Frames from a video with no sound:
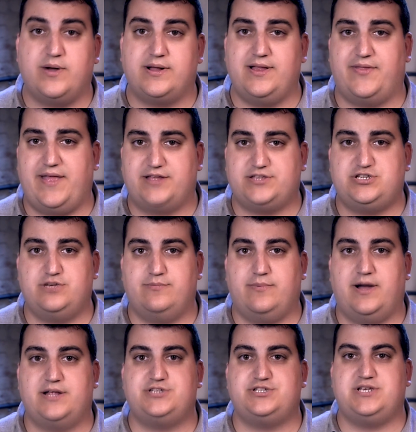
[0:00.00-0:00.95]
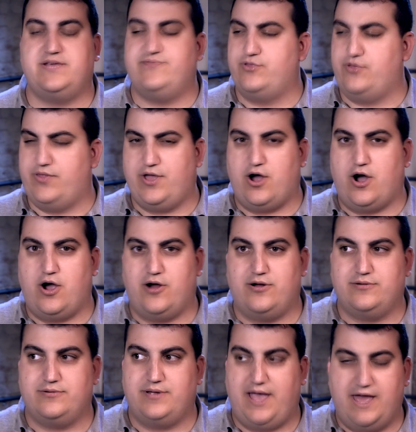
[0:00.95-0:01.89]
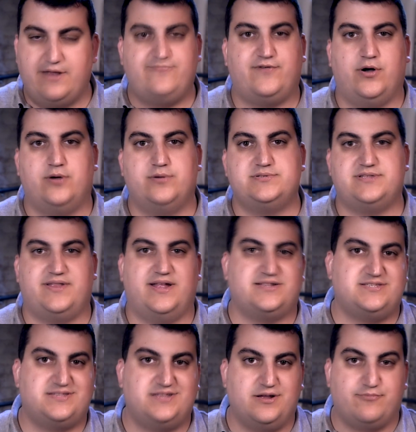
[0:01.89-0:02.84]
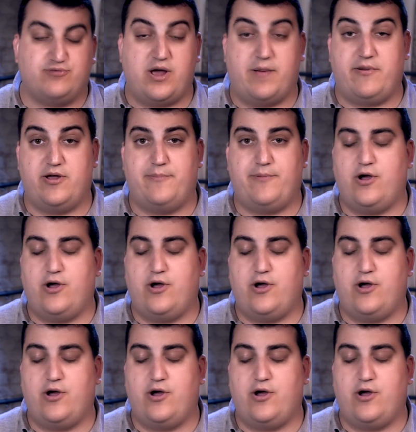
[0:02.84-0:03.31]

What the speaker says: dwell on that too much, even though they are headphones and that's their primary